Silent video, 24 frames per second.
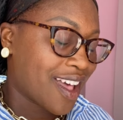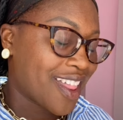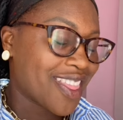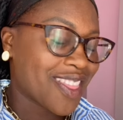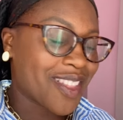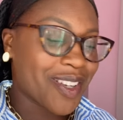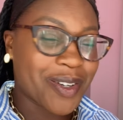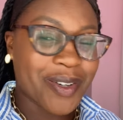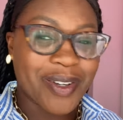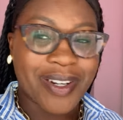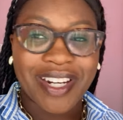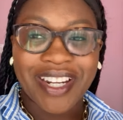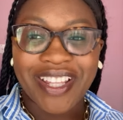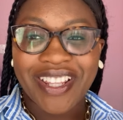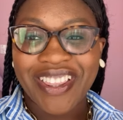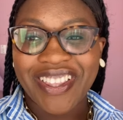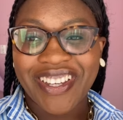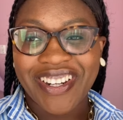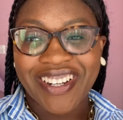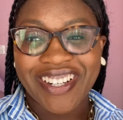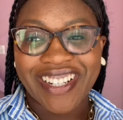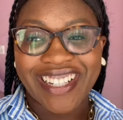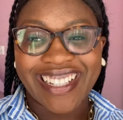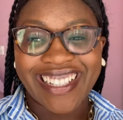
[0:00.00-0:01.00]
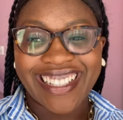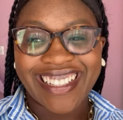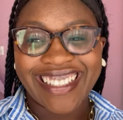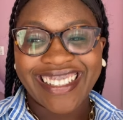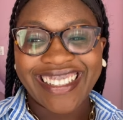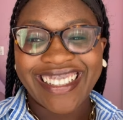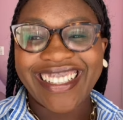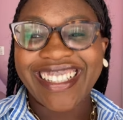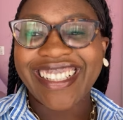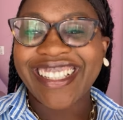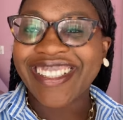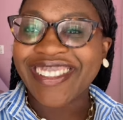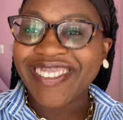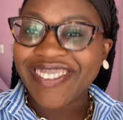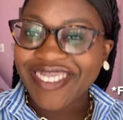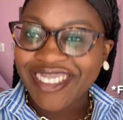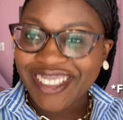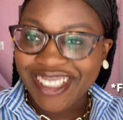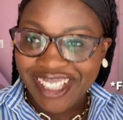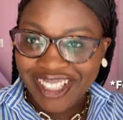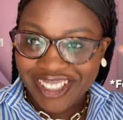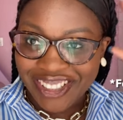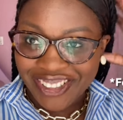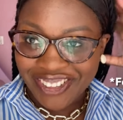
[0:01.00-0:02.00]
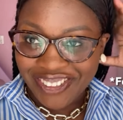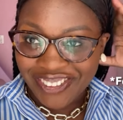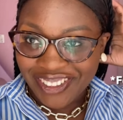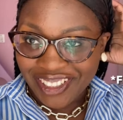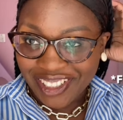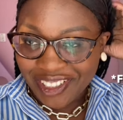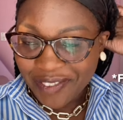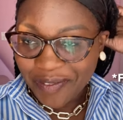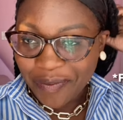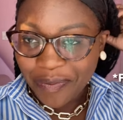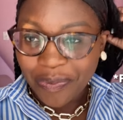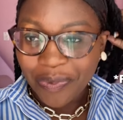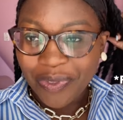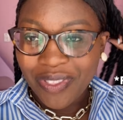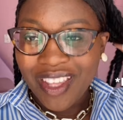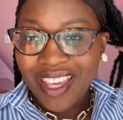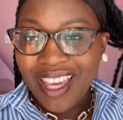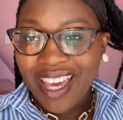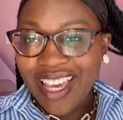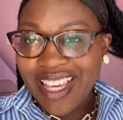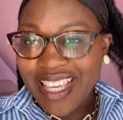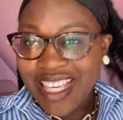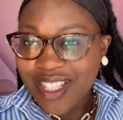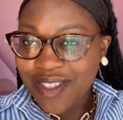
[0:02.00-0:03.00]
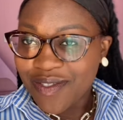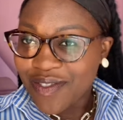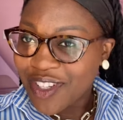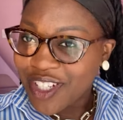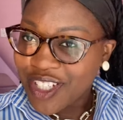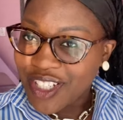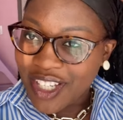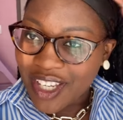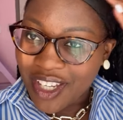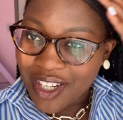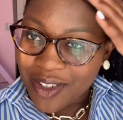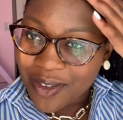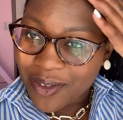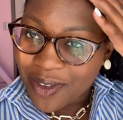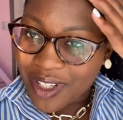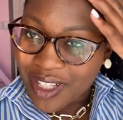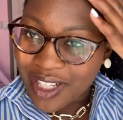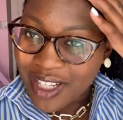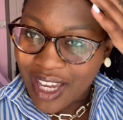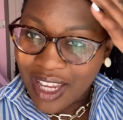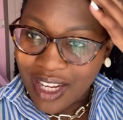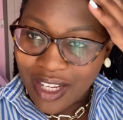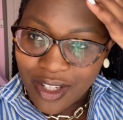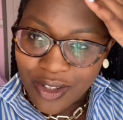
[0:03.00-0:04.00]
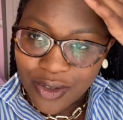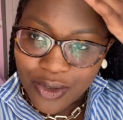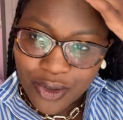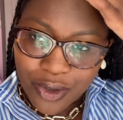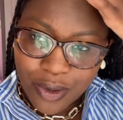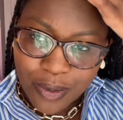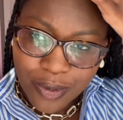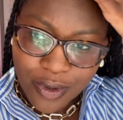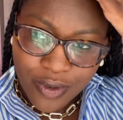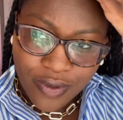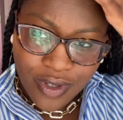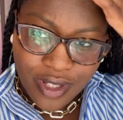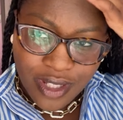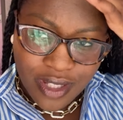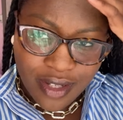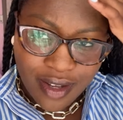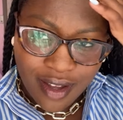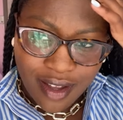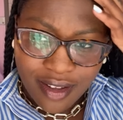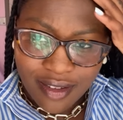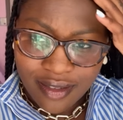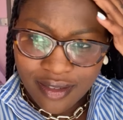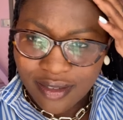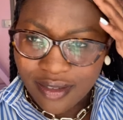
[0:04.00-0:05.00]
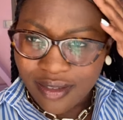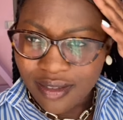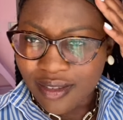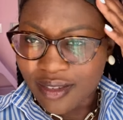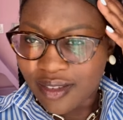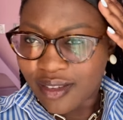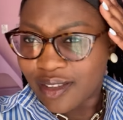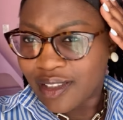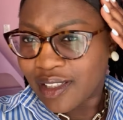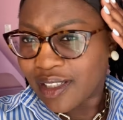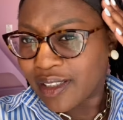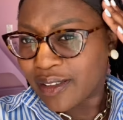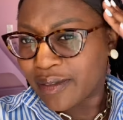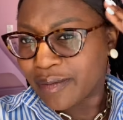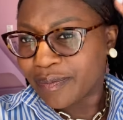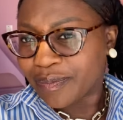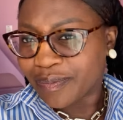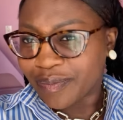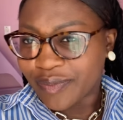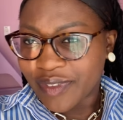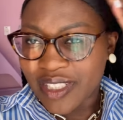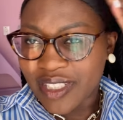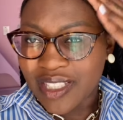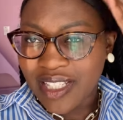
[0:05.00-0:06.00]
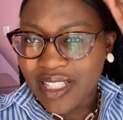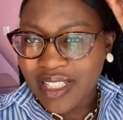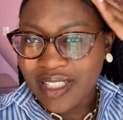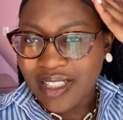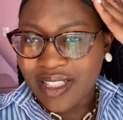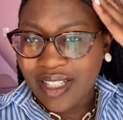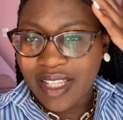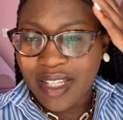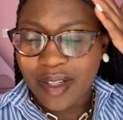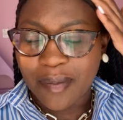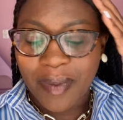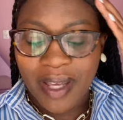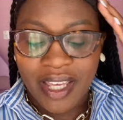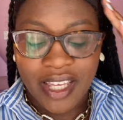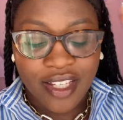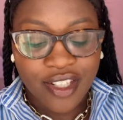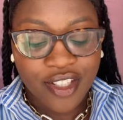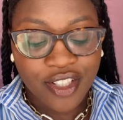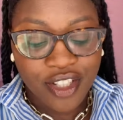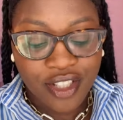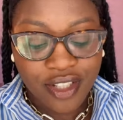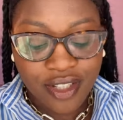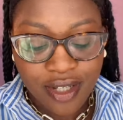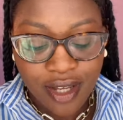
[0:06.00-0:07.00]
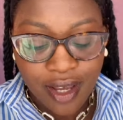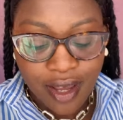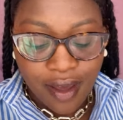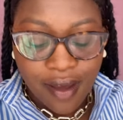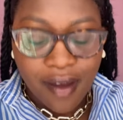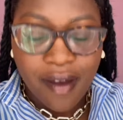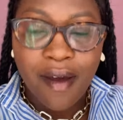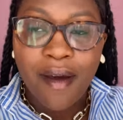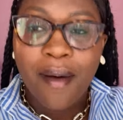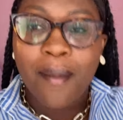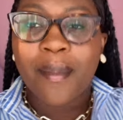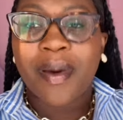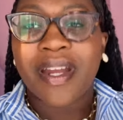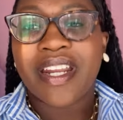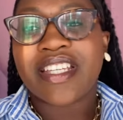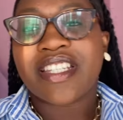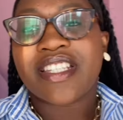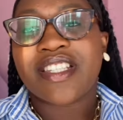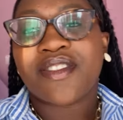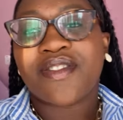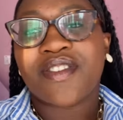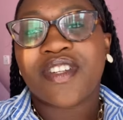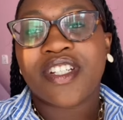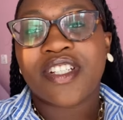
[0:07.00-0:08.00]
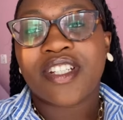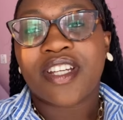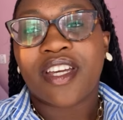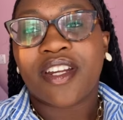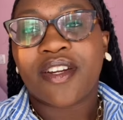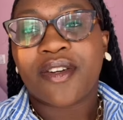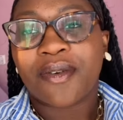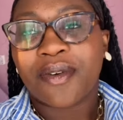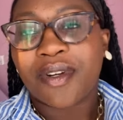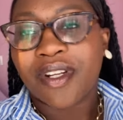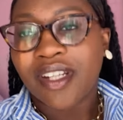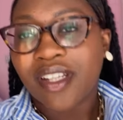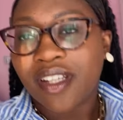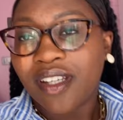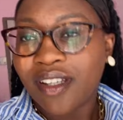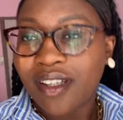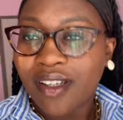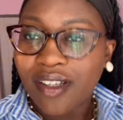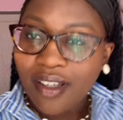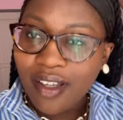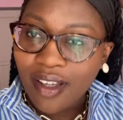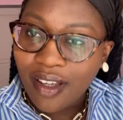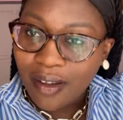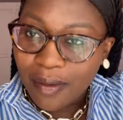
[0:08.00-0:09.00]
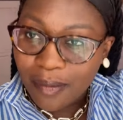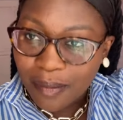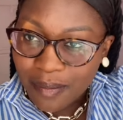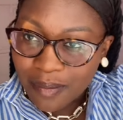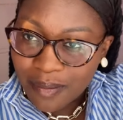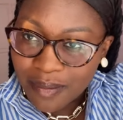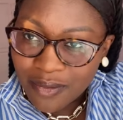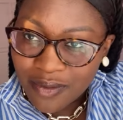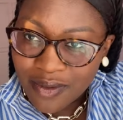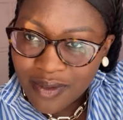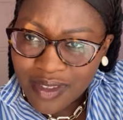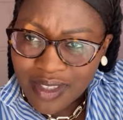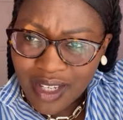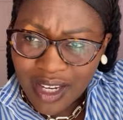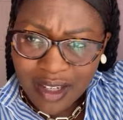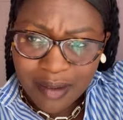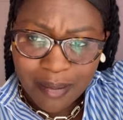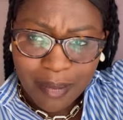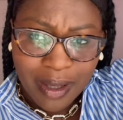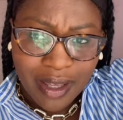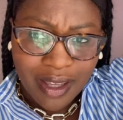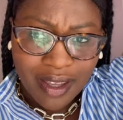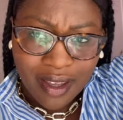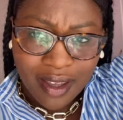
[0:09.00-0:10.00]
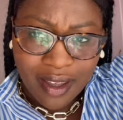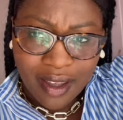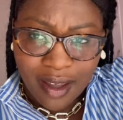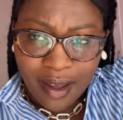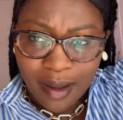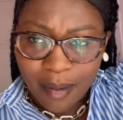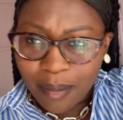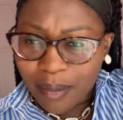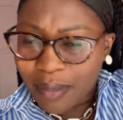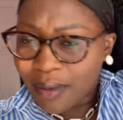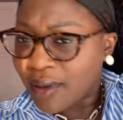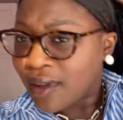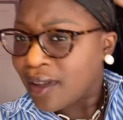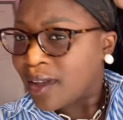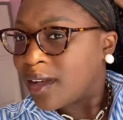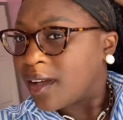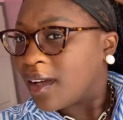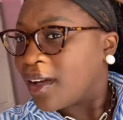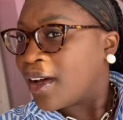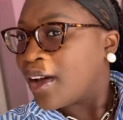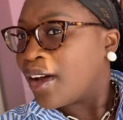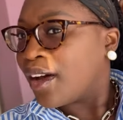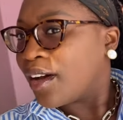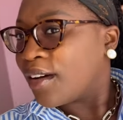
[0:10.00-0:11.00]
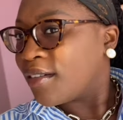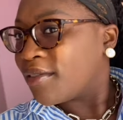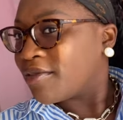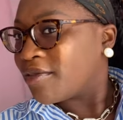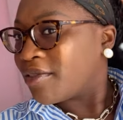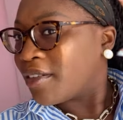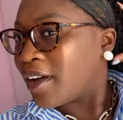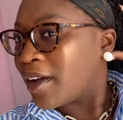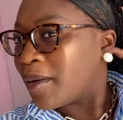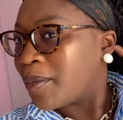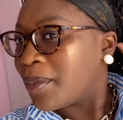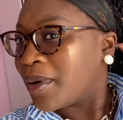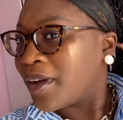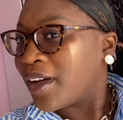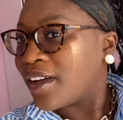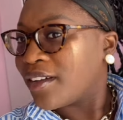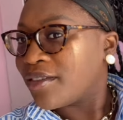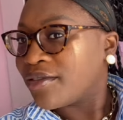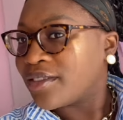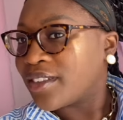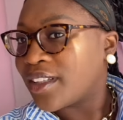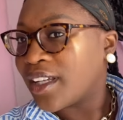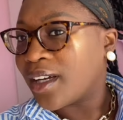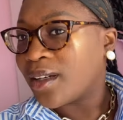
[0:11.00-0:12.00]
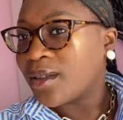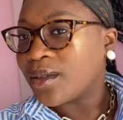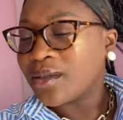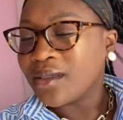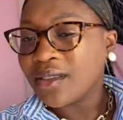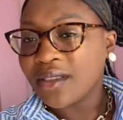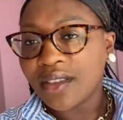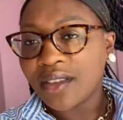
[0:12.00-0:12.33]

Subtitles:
the 23rd of January. I just finished getting ready. I need to remove this scarf. It's just laying my edges, but I just finished getting ready. Tied my hair up, half down,